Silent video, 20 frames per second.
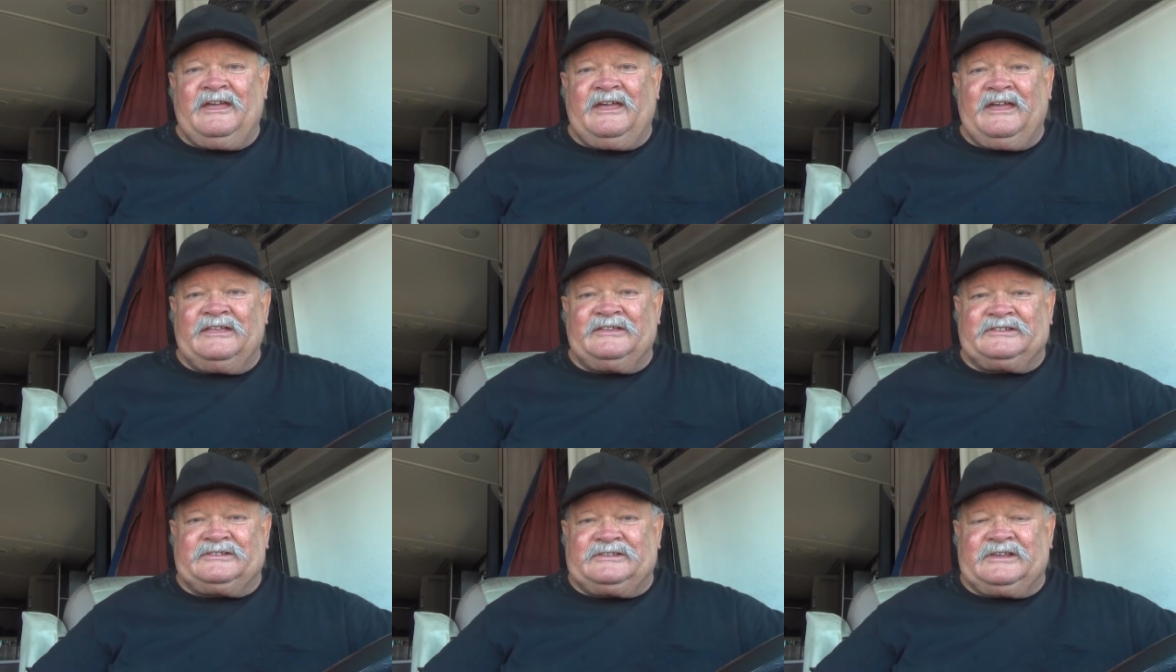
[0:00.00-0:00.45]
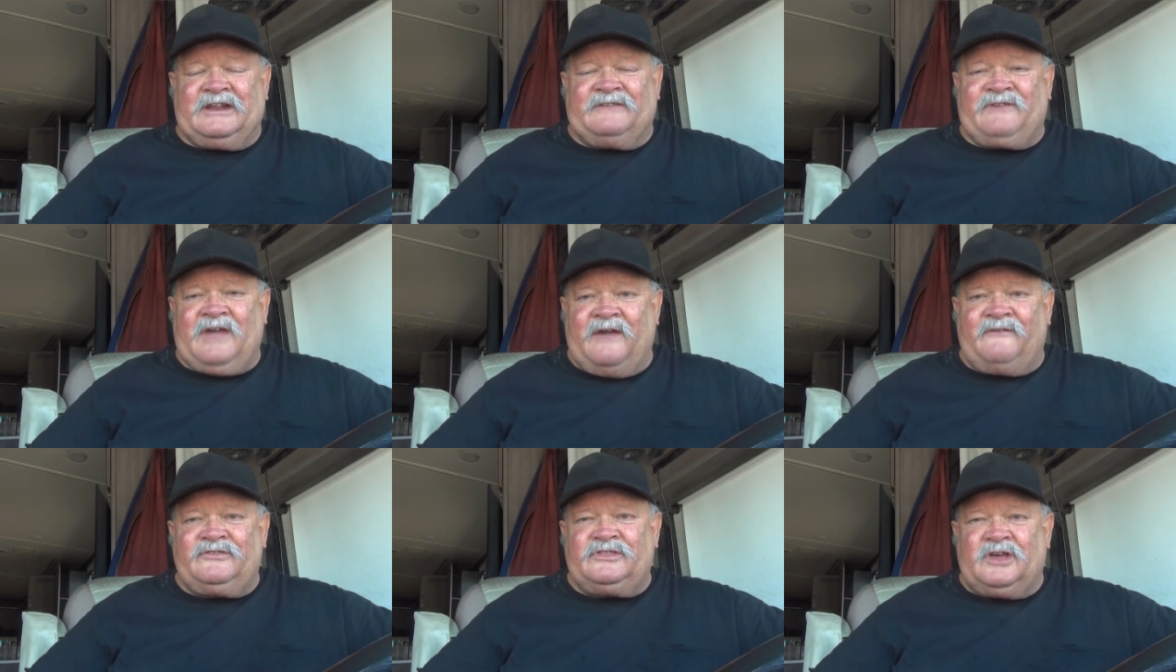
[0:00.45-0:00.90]
instead
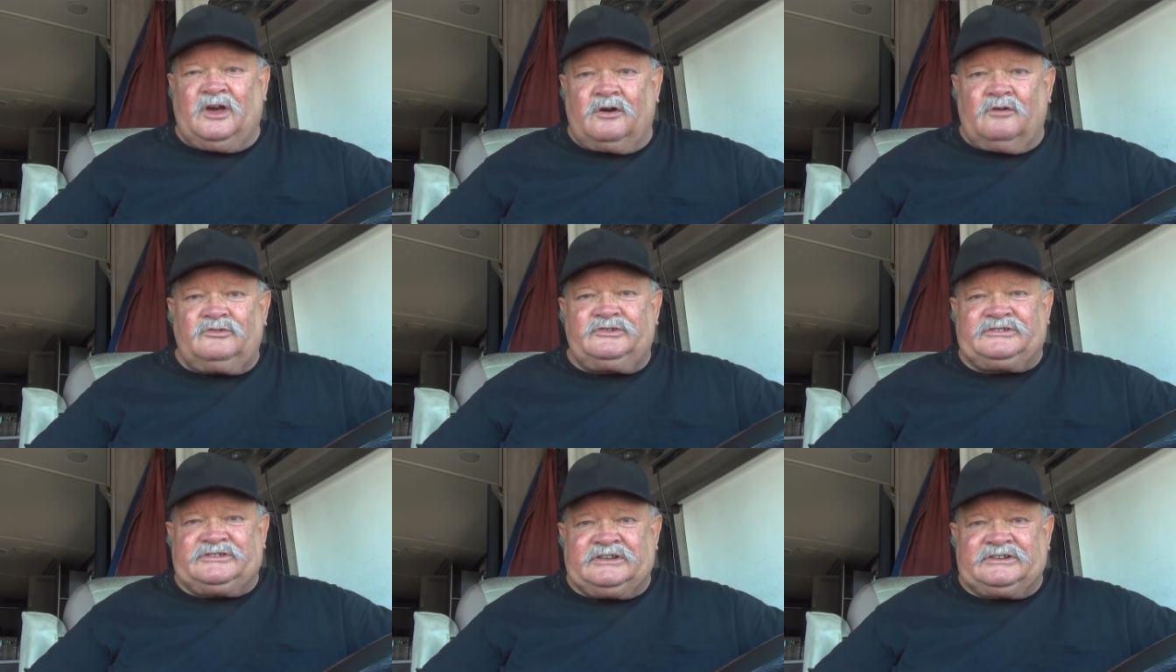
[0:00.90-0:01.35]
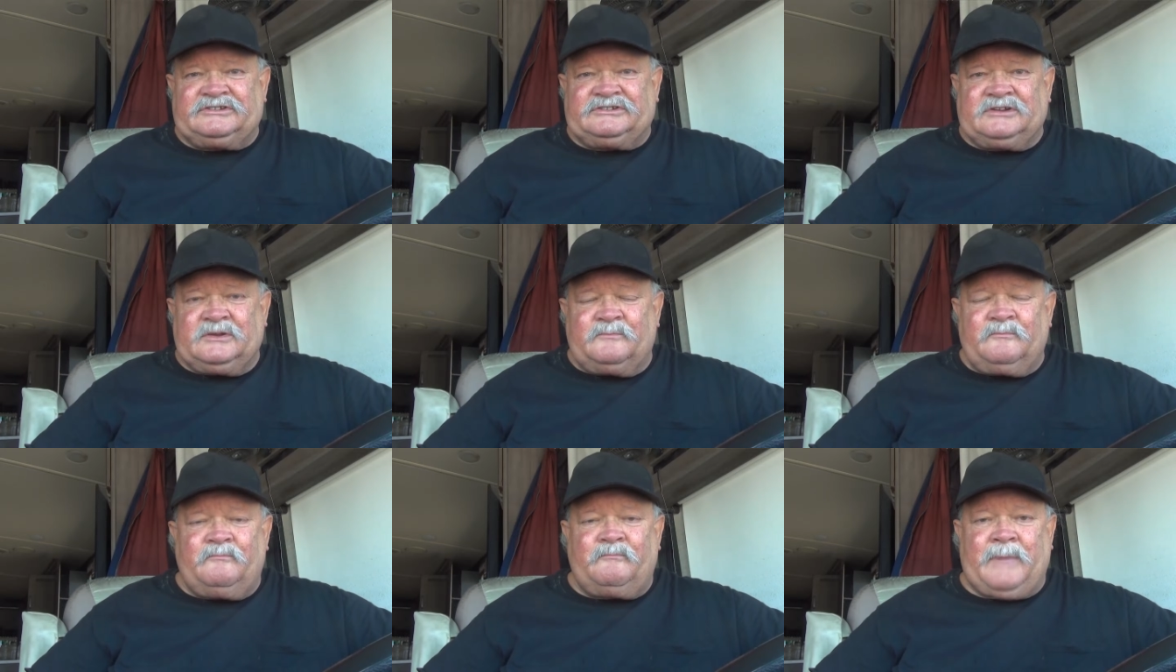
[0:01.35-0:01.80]
of having the whole
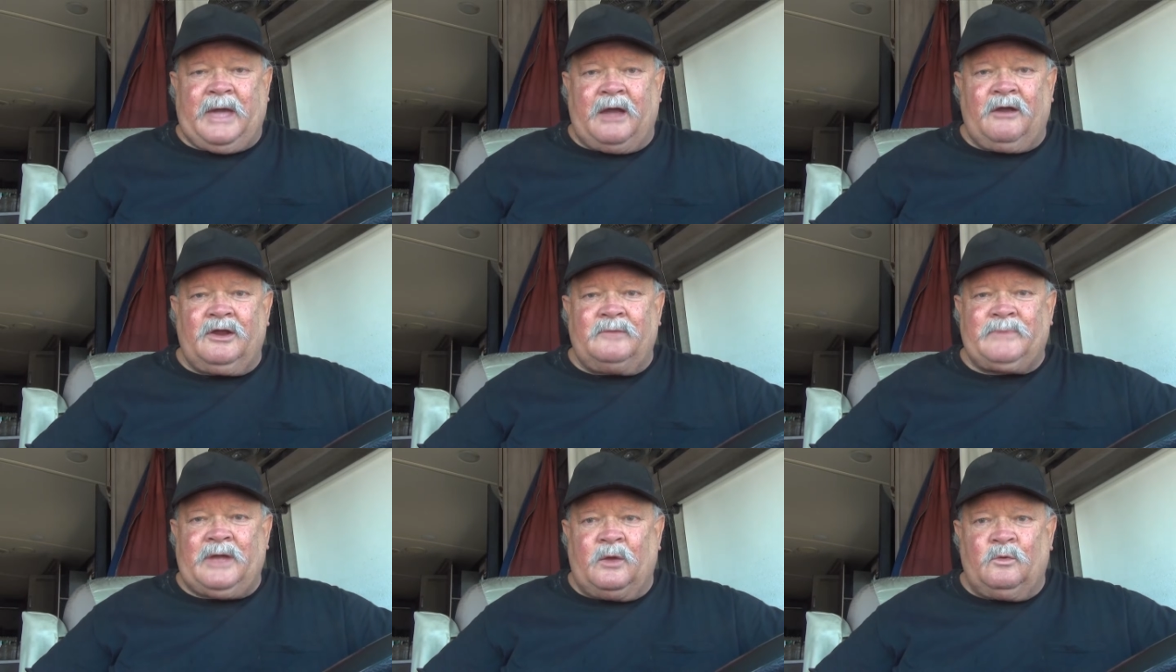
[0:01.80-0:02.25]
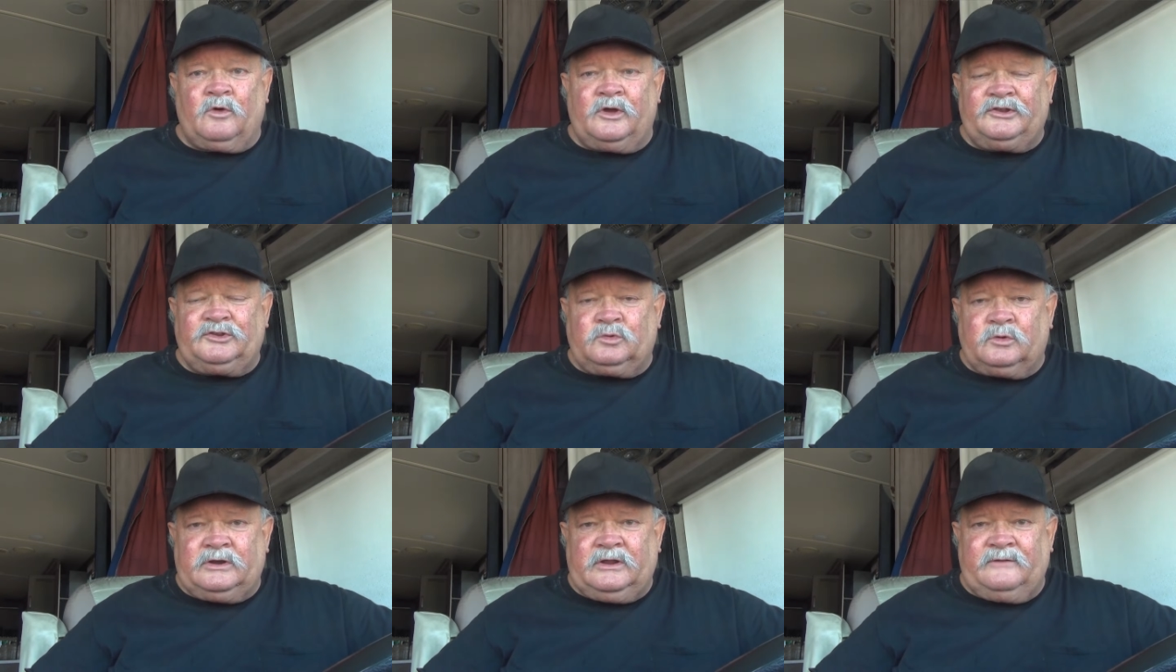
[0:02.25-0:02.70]
system powered by
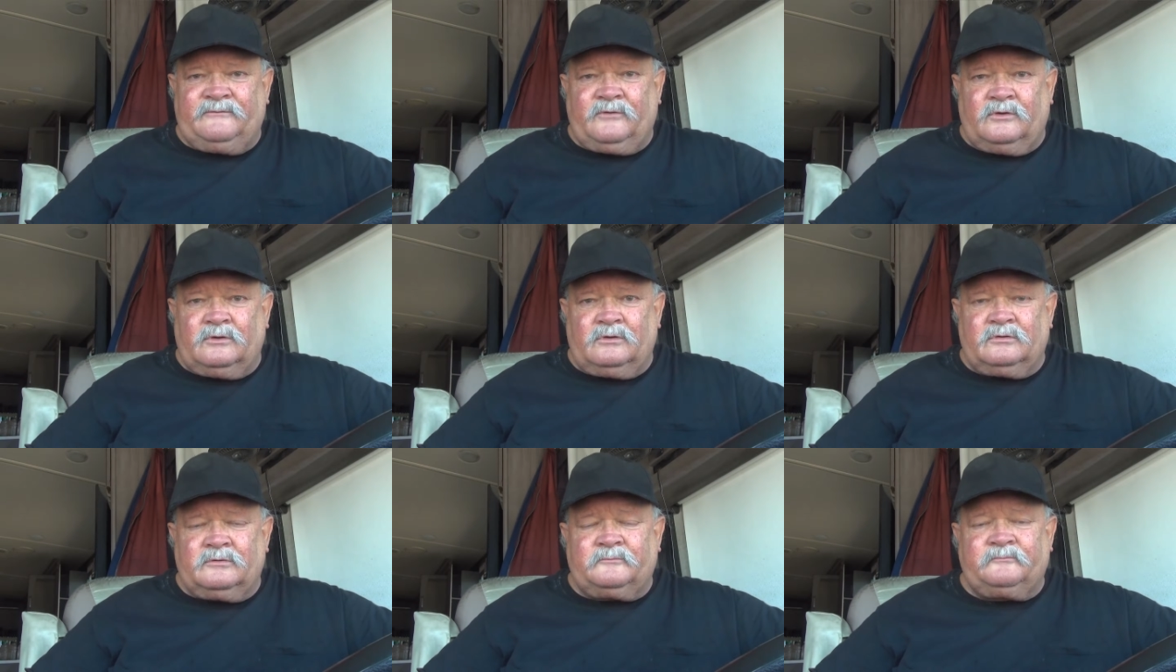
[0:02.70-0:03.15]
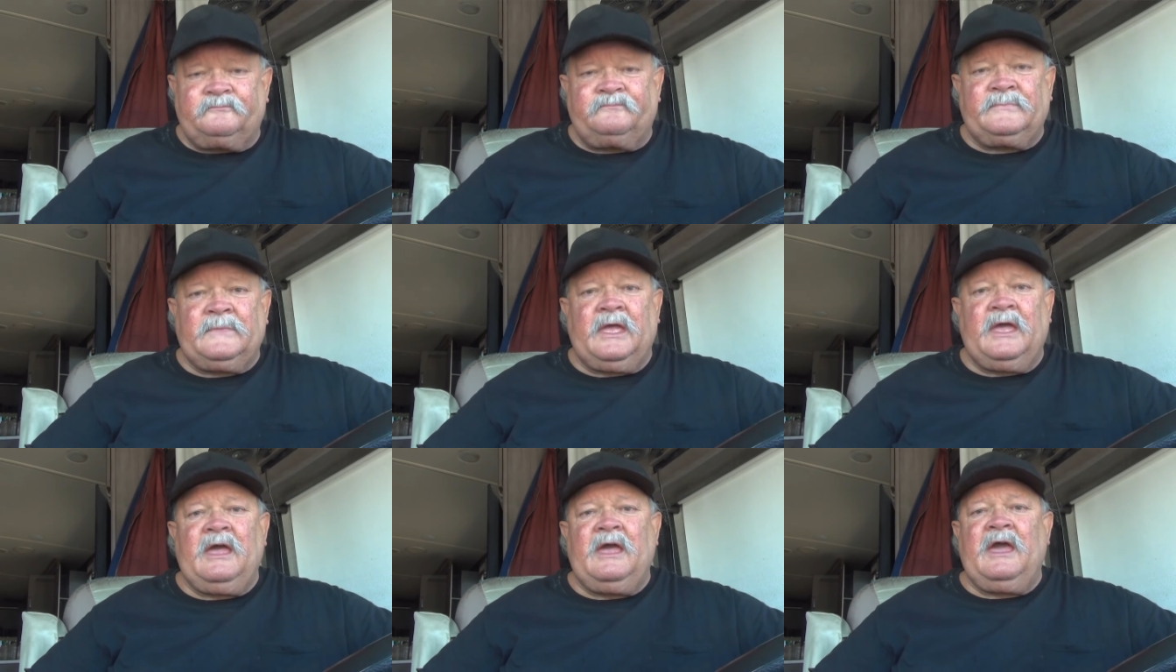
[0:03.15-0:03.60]
120 volt,
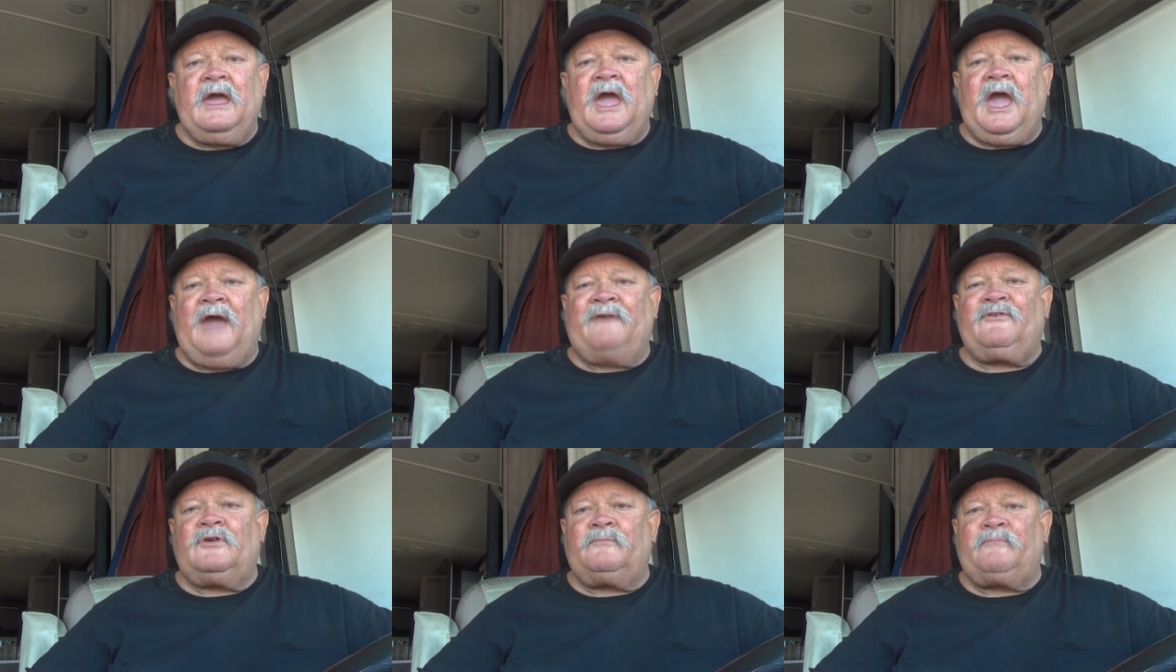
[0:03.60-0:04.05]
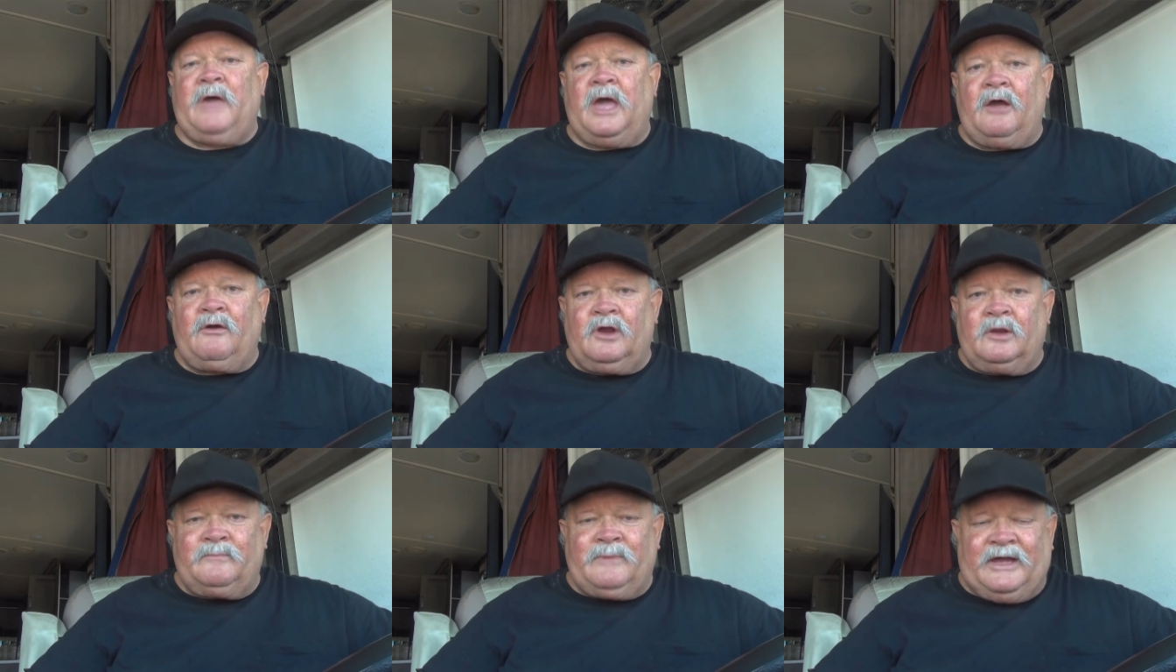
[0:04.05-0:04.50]
have it
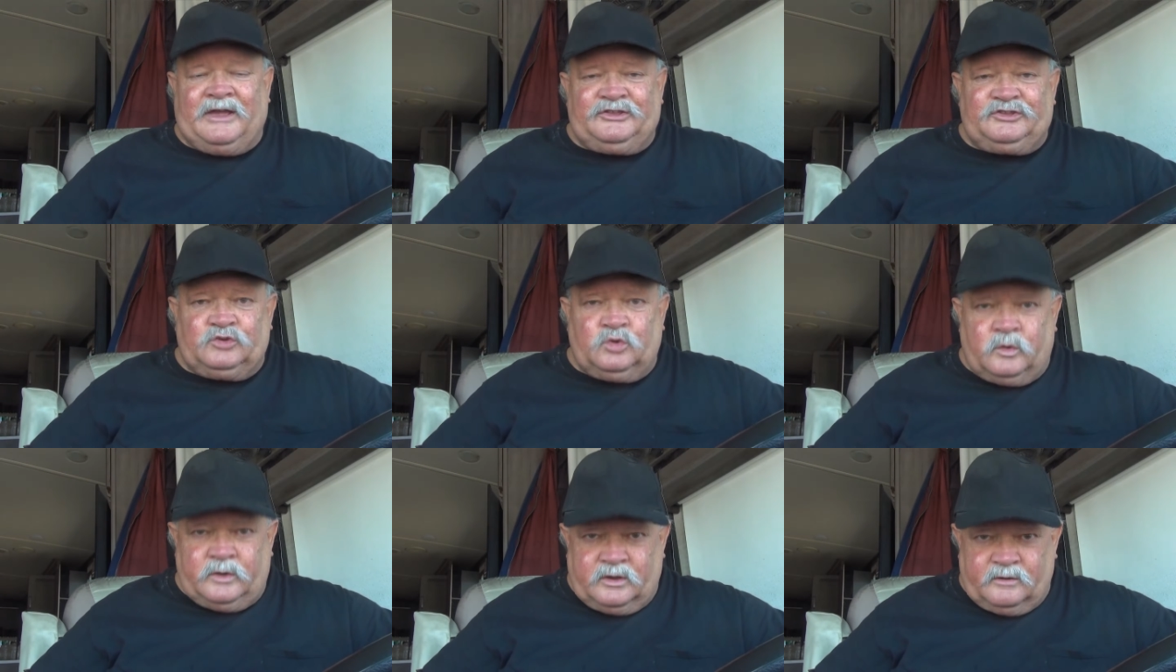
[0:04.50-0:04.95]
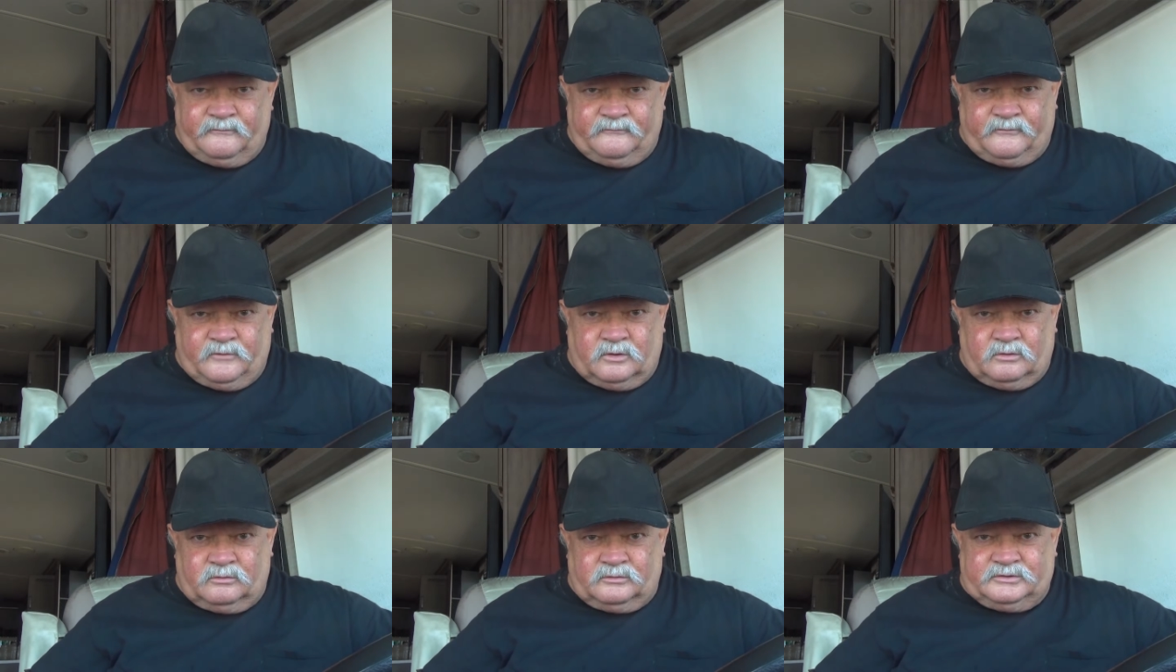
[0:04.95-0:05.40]
powered by 12
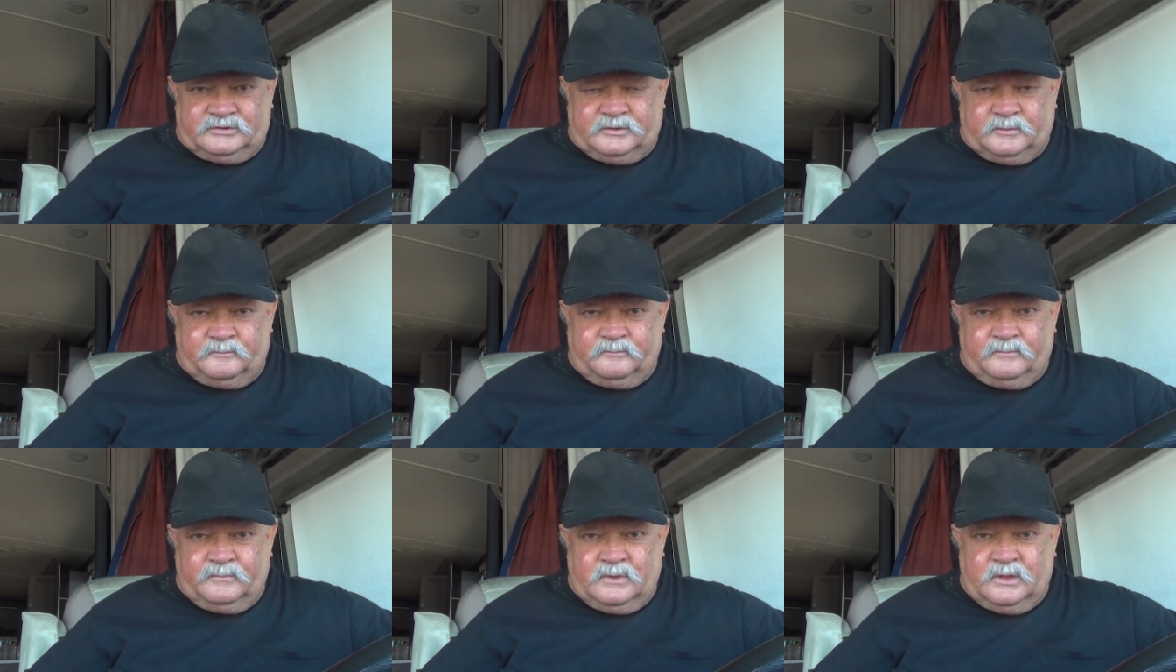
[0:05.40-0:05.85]
volt.